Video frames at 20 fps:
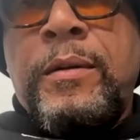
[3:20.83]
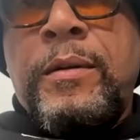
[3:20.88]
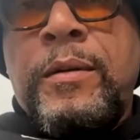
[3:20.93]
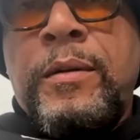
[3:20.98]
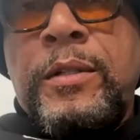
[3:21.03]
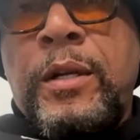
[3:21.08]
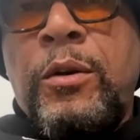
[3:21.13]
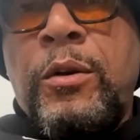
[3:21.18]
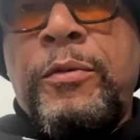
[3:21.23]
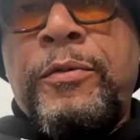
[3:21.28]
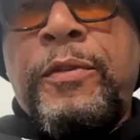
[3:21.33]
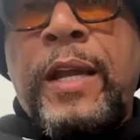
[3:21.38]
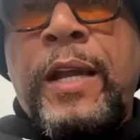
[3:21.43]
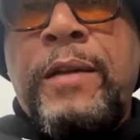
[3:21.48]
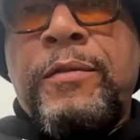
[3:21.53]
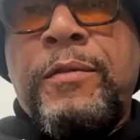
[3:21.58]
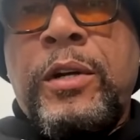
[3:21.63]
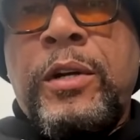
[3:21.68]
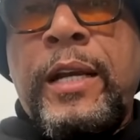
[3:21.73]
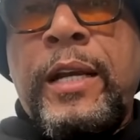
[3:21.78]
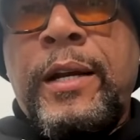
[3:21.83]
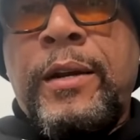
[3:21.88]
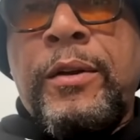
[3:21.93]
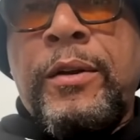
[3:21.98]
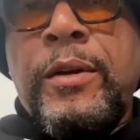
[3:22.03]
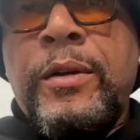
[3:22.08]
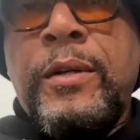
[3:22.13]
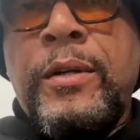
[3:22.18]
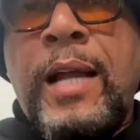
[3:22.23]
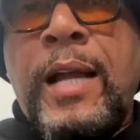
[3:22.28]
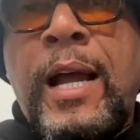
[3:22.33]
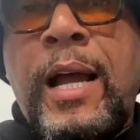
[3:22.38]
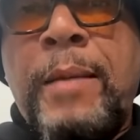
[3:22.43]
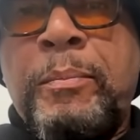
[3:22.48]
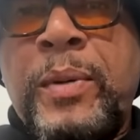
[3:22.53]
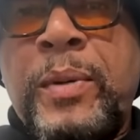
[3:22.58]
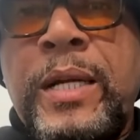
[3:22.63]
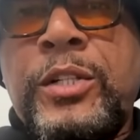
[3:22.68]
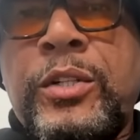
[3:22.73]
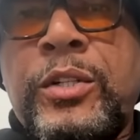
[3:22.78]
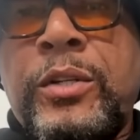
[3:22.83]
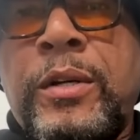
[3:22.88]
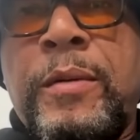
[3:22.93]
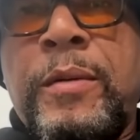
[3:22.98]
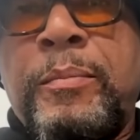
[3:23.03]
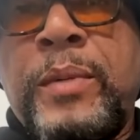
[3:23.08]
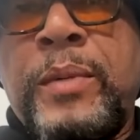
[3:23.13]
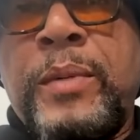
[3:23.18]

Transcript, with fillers: you know, favor hitter, not pitcher.